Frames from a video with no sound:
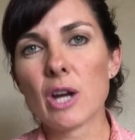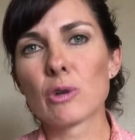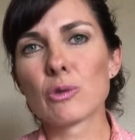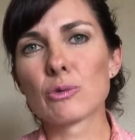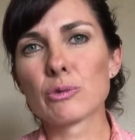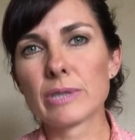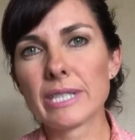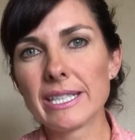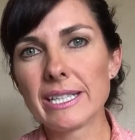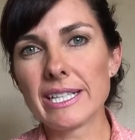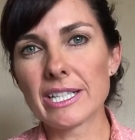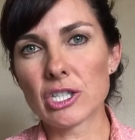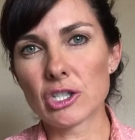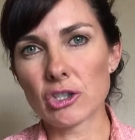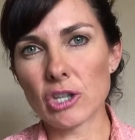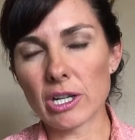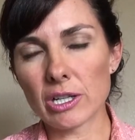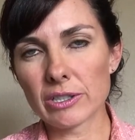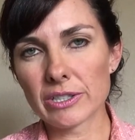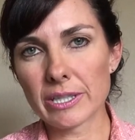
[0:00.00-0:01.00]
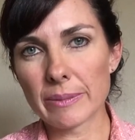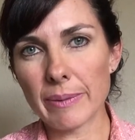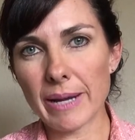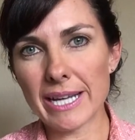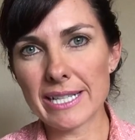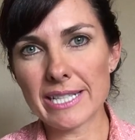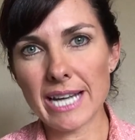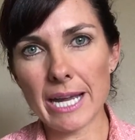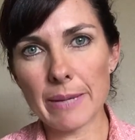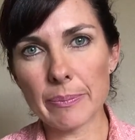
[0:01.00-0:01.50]
really struggle to
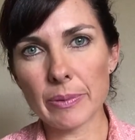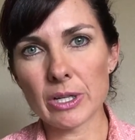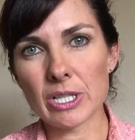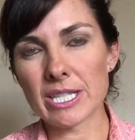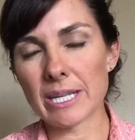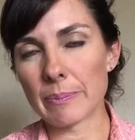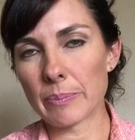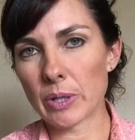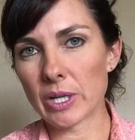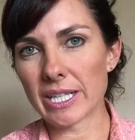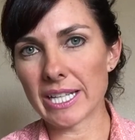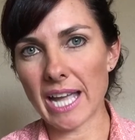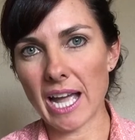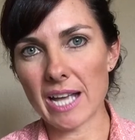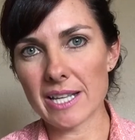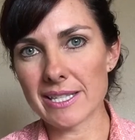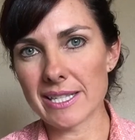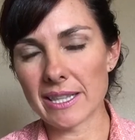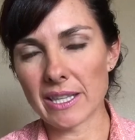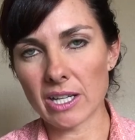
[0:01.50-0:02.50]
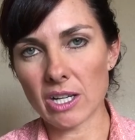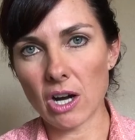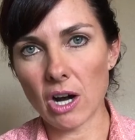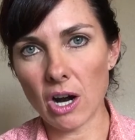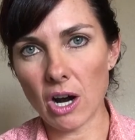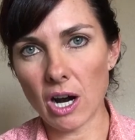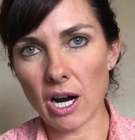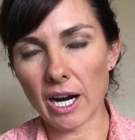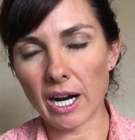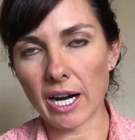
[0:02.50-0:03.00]
buy diapers and put gas in the
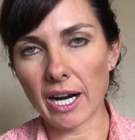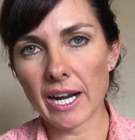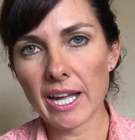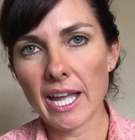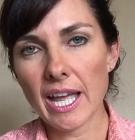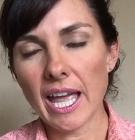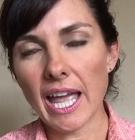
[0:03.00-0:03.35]
car